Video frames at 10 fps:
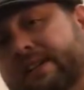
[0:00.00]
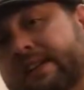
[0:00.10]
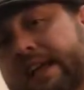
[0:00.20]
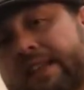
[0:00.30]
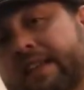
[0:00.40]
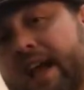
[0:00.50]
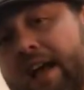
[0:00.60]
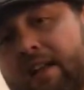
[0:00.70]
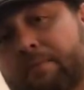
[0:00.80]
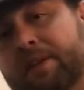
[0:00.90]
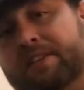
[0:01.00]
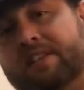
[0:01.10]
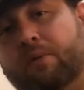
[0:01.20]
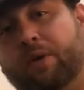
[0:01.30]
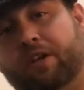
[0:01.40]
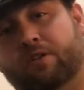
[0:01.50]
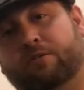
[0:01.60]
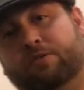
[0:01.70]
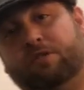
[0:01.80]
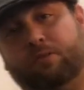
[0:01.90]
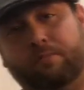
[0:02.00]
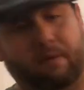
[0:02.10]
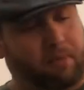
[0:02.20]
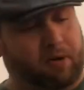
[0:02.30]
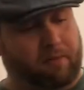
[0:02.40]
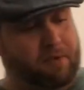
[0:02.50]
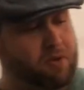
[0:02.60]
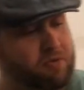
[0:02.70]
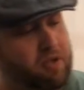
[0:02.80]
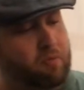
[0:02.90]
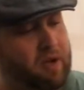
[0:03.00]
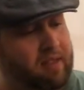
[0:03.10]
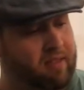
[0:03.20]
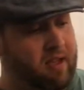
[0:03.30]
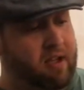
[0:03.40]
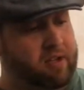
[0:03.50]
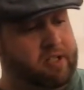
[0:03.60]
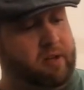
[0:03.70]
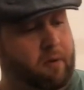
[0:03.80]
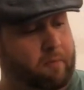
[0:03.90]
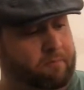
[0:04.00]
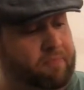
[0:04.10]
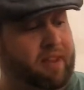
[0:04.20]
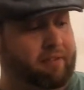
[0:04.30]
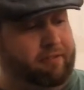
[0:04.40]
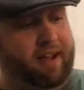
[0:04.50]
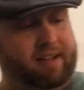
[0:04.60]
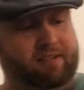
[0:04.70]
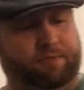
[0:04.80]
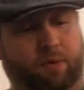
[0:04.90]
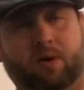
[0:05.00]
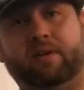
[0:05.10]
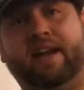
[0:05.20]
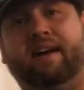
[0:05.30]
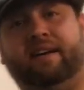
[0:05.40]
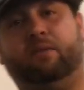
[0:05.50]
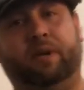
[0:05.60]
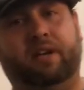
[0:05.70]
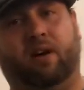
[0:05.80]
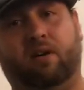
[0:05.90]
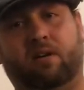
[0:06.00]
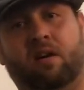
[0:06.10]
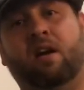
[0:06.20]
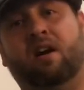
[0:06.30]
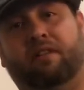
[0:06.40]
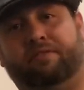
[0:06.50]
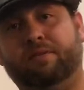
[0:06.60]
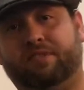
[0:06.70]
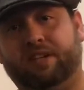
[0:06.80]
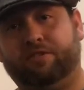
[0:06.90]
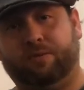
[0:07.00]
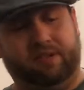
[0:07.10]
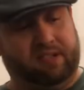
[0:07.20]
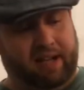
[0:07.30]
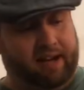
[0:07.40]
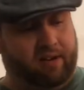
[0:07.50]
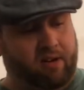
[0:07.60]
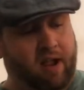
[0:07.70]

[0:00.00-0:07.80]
in the elements that we use to remember communion with. So, fast forward, now here we are a few centuries later,